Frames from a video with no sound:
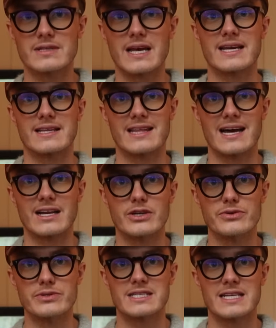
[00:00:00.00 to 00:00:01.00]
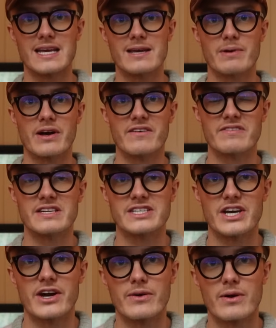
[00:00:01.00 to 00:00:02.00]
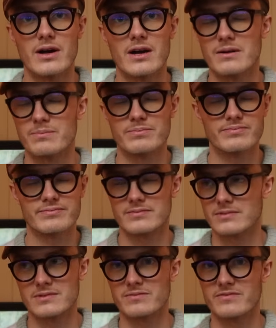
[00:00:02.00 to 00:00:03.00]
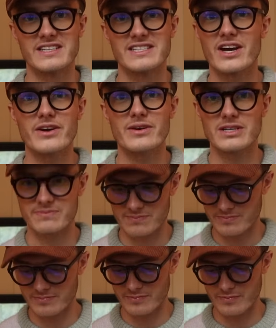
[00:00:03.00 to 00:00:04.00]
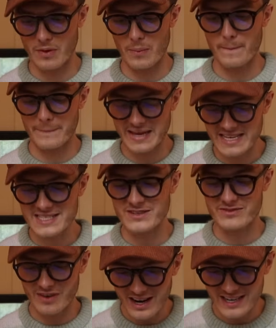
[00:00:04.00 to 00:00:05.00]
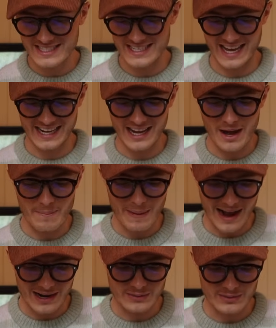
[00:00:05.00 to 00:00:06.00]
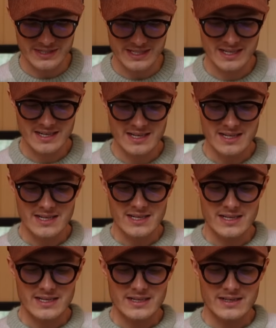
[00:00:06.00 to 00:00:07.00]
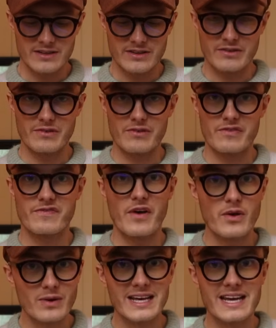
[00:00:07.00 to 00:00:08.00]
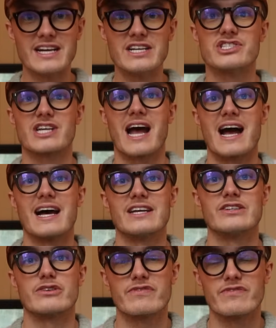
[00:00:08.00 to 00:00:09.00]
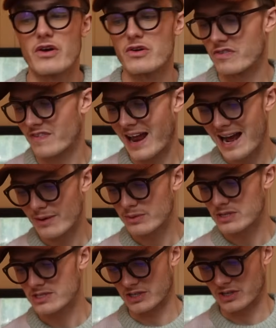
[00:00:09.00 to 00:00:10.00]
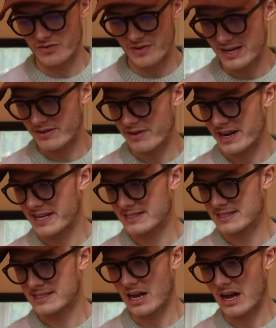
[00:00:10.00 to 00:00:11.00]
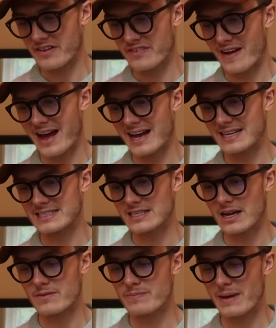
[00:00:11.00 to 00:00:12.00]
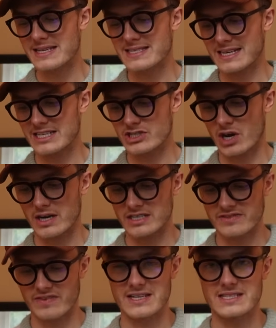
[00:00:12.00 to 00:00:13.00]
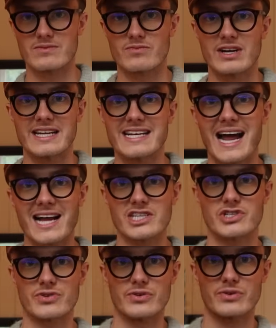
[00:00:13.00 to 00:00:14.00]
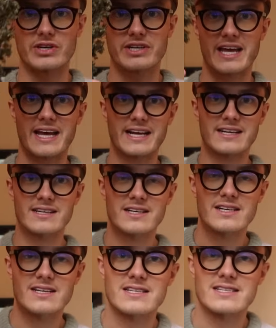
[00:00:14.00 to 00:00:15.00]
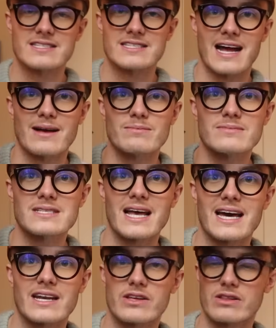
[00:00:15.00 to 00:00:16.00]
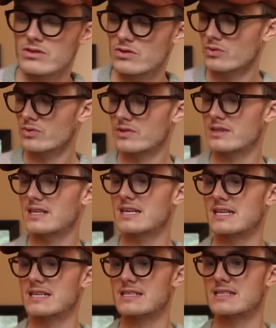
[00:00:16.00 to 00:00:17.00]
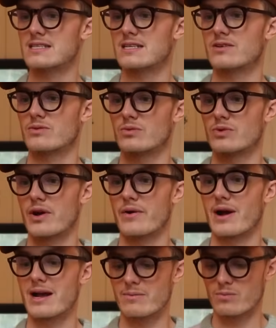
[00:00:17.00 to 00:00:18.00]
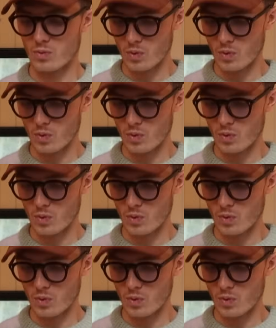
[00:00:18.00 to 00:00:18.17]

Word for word: take that loosely, but a video, a video, a piece of writing about foliage and faux flowers and greenery and stuff, and I'm basically trying to find some really natural looking stems, and I thought these, although I am